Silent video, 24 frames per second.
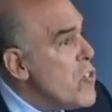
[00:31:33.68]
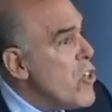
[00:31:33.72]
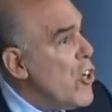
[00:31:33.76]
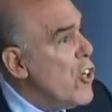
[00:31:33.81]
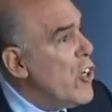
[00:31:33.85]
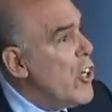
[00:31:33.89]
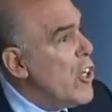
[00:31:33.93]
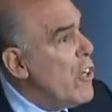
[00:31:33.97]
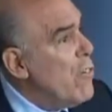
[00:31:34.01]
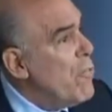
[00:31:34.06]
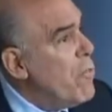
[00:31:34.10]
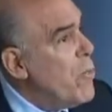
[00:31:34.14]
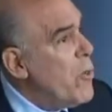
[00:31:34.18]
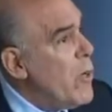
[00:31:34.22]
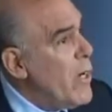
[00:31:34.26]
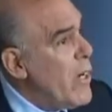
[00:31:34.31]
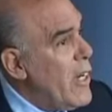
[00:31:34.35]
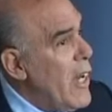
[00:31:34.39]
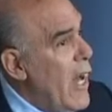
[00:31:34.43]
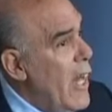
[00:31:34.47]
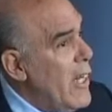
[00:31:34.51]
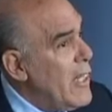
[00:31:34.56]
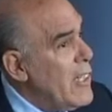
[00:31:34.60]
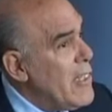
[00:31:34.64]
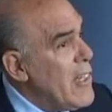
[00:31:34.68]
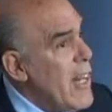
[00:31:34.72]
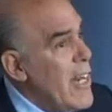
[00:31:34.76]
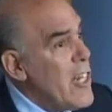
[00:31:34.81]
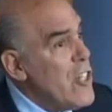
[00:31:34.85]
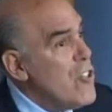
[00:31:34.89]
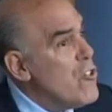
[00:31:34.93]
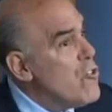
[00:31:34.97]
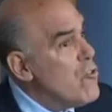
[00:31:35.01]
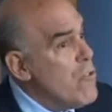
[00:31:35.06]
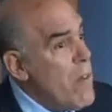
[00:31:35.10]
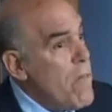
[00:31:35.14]
$30 or $40,
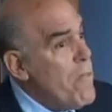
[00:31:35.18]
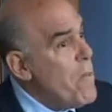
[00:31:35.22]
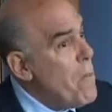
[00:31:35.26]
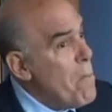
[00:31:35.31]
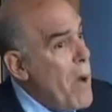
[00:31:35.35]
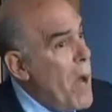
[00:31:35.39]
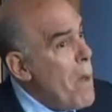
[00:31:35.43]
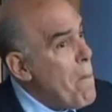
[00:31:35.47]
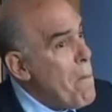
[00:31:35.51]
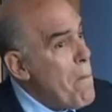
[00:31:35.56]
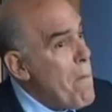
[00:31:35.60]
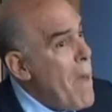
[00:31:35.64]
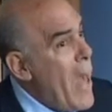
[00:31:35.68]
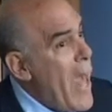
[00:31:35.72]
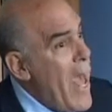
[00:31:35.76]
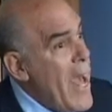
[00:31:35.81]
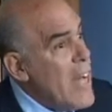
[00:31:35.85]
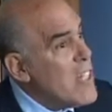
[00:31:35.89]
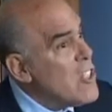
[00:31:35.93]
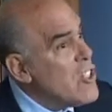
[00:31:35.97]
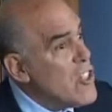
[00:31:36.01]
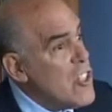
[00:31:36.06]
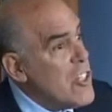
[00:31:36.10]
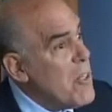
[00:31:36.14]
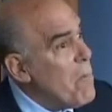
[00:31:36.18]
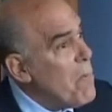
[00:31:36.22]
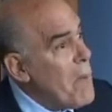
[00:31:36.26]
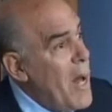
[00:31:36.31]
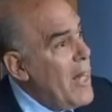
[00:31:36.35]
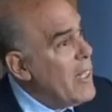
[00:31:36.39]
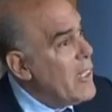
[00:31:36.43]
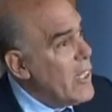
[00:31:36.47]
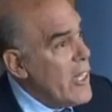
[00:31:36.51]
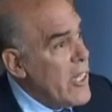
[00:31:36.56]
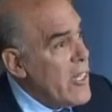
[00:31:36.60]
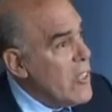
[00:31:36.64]
and it's driven by mad
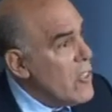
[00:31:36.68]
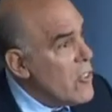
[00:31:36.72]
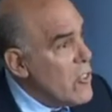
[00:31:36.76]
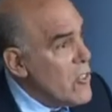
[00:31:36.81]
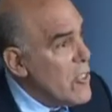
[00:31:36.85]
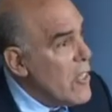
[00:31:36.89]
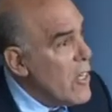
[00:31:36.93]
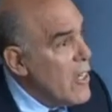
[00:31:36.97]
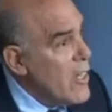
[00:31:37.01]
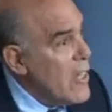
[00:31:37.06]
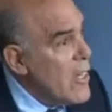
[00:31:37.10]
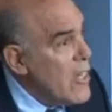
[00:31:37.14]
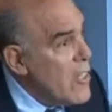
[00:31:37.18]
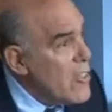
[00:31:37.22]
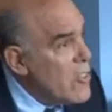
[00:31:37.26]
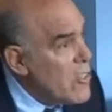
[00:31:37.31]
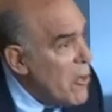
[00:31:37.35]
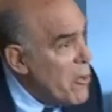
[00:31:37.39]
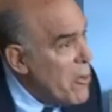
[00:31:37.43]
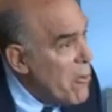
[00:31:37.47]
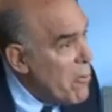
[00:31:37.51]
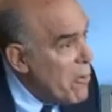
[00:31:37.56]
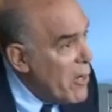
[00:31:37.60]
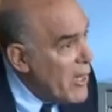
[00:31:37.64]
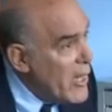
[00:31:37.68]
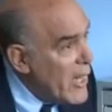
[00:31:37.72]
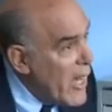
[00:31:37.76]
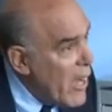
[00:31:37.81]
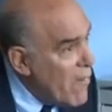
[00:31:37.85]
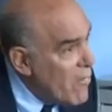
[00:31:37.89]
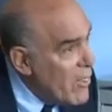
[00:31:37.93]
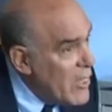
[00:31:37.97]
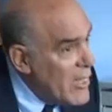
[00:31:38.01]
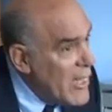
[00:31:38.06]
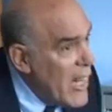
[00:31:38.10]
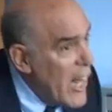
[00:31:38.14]
Somalians. So you really
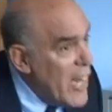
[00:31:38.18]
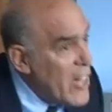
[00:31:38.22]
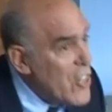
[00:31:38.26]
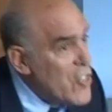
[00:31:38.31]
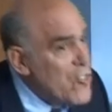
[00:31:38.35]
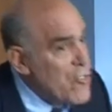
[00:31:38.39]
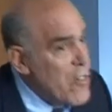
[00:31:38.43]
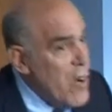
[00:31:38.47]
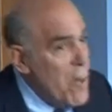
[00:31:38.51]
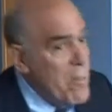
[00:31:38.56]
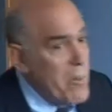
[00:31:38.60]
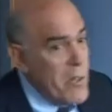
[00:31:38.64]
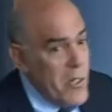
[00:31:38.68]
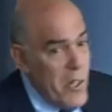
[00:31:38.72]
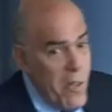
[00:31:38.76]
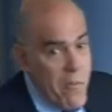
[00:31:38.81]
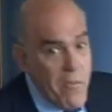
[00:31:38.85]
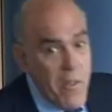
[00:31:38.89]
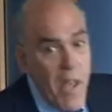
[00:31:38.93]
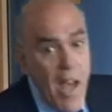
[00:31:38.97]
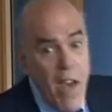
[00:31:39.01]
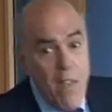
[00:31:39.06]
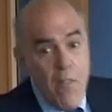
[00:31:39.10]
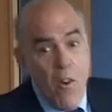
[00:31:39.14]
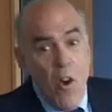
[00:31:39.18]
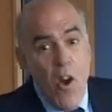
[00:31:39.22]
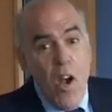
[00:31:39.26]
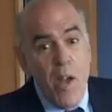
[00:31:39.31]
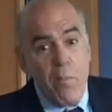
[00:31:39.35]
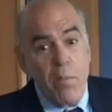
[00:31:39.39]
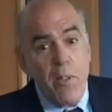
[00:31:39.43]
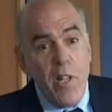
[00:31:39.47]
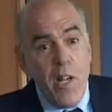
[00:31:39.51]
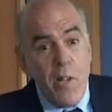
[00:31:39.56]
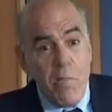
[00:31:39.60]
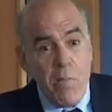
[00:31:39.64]
have a lot of trouble. If you have
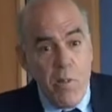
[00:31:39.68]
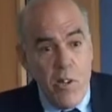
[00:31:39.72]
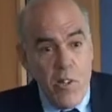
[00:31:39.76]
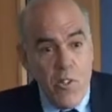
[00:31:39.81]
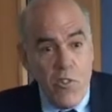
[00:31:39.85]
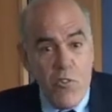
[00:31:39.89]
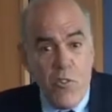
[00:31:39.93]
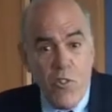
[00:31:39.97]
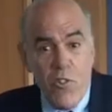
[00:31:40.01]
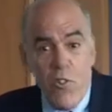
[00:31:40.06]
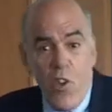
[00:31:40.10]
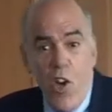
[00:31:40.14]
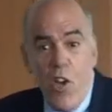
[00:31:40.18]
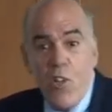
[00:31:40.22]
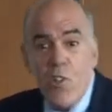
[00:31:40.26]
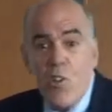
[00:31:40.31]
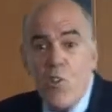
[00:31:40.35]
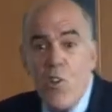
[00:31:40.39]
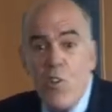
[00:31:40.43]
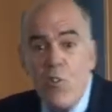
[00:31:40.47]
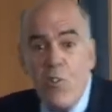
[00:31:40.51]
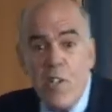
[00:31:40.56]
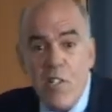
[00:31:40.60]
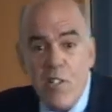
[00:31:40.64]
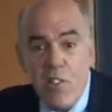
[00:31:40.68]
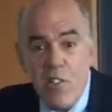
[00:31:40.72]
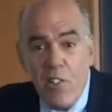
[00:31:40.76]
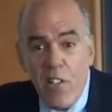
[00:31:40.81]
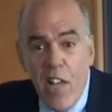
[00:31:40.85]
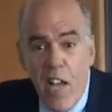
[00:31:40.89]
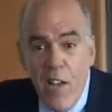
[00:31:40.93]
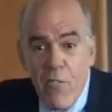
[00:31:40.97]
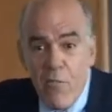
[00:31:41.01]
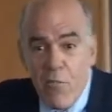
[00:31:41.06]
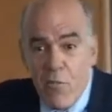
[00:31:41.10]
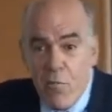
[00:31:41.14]
high blood pressure, as I do, it's
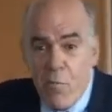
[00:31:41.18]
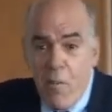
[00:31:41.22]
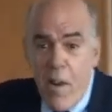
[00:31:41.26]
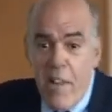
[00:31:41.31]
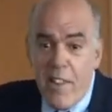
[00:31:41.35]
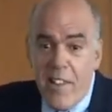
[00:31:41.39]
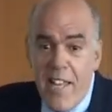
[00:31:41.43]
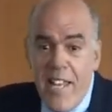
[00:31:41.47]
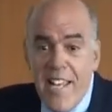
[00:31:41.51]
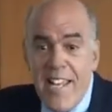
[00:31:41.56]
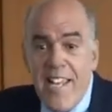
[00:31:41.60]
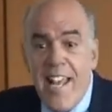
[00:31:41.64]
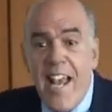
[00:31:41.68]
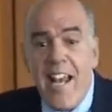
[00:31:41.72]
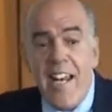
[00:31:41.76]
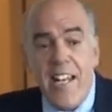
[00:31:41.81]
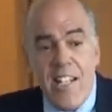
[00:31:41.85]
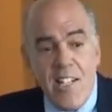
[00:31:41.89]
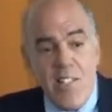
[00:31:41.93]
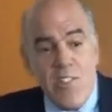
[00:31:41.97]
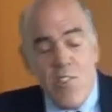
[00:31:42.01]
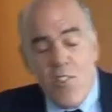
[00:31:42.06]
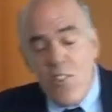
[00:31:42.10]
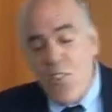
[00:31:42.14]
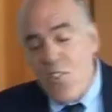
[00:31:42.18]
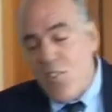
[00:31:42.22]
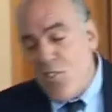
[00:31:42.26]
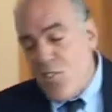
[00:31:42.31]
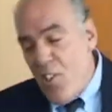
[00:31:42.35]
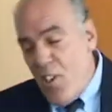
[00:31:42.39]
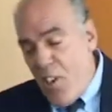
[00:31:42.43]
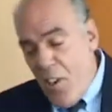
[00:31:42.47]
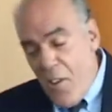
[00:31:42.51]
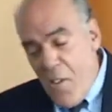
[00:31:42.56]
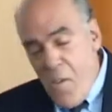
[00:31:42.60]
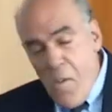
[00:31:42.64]
life-threatening getting into the
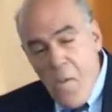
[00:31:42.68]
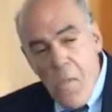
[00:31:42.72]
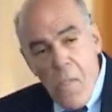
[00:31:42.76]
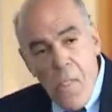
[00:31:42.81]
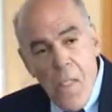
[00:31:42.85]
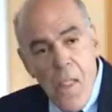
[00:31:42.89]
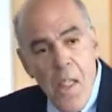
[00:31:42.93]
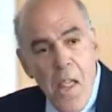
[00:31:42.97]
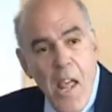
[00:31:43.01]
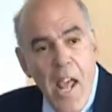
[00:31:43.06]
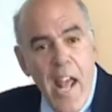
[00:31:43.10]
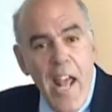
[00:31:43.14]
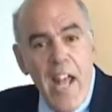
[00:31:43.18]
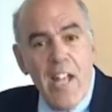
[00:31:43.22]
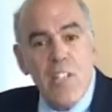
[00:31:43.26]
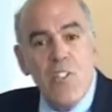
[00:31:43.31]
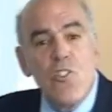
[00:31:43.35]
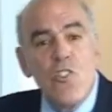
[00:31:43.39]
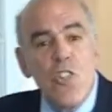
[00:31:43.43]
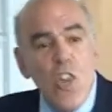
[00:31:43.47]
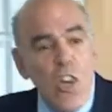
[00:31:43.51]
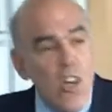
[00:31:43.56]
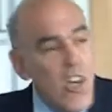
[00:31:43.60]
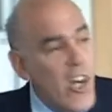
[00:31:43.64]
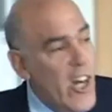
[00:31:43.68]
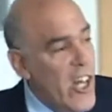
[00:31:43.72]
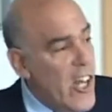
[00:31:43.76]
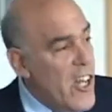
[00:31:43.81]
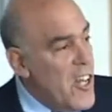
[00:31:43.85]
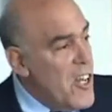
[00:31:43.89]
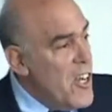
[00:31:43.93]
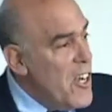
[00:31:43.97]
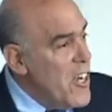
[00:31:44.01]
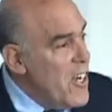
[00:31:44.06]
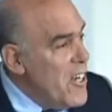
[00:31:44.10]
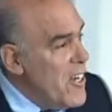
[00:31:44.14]
city. It's
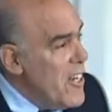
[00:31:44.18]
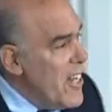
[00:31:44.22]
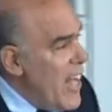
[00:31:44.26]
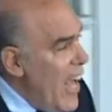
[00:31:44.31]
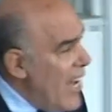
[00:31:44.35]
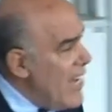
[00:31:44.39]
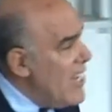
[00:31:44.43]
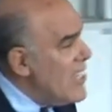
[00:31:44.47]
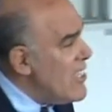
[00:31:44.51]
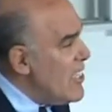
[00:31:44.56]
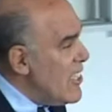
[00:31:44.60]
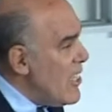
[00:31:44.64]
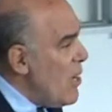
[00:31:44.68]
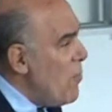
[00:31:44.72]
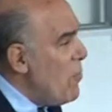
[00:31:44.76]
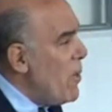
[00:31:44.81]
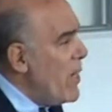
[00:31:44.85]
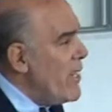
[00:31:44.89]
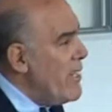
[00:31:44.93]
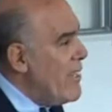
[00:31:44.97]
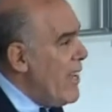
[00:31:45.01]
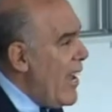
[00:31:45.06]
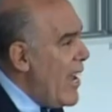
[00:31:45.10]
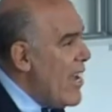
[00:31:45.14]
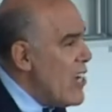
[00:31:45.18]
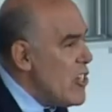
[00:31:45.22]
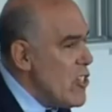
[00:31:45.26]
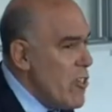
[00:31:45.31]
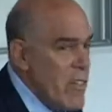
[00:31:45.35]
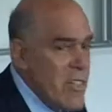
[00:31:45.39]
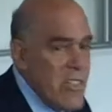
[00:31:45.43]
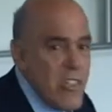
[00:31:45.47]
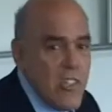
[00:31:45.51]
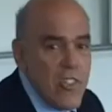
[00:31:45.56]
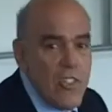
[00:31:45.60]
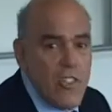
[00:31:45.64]
dirty, and it's somewhat
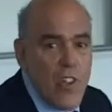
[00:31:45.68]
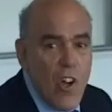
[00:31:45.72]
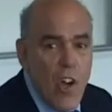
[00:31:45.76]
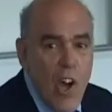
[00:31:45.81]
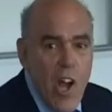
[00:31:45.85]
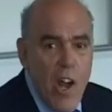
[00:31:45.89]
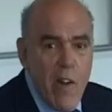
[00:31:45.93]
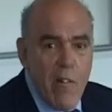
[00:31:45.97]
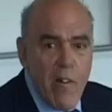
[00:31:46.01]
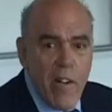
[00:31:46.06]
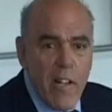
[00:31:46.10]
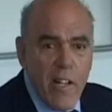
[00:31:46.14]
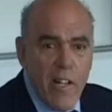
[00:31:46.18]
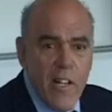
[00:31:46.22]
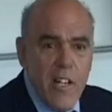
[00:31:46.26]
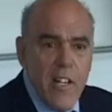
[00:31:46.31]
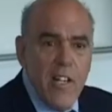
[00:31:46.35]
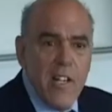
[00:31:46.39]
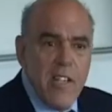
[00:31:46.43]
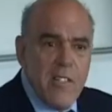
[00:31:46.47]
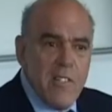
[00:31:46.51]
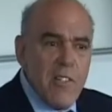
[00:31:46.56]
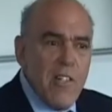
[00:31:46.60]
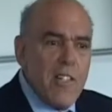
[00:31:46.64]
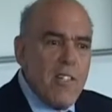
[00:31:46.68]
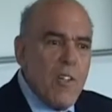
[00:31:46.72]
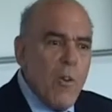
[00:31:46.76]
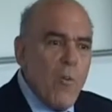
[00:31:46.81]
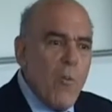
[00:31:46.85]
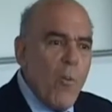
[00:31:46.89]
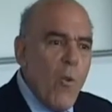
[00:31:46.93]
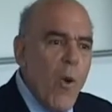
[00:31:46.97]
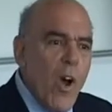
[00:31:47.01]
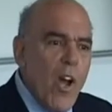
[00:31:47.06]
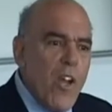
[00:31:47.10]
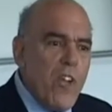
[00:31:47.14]
dangerous and tiring. So I said,
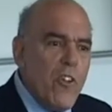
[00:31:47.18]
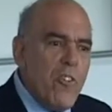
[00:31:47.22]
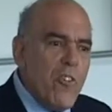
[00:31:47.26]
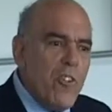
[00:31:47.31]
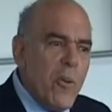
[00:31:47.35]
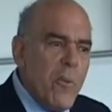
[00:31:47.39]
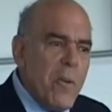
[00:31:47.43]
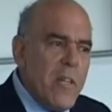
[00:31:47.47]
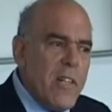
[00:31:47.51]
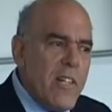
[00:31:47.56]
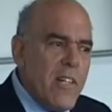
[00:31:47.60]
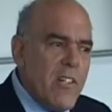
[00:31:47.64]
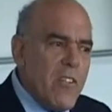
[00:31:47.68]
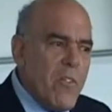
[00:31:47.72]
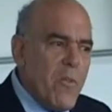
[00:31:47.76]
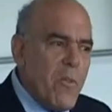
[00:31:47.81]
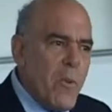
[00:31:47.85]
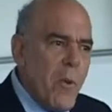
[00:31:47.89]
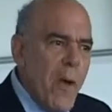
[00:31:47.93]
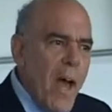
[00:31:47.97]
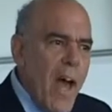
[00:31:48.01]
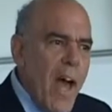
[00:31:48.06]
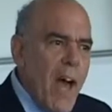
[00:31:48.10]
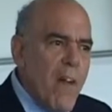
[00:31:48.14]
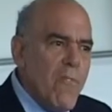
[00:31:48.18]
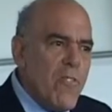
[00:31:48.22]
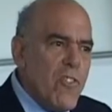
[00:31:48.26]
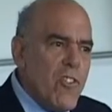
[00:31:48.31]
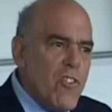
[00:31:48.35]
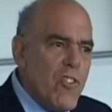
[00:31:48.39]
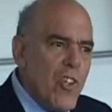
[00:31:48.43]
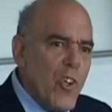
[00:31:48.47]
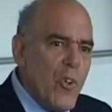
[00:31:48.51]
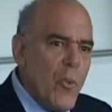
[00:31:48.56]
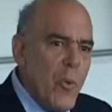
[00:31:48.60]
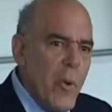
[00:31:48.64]
why are you doing this? If you have
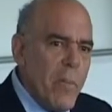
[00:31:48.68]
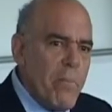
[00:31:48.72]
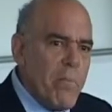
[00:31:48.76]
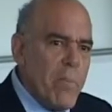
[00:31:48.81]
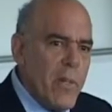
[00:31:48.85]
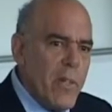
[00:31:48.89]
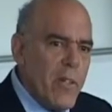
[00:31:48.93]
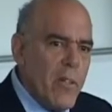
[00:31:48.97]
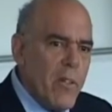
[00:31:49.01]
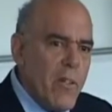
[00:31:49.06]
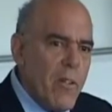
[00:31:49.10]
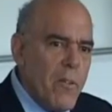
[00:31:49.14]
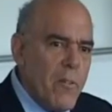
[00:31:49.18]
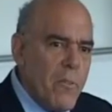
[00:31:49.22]
this equipment,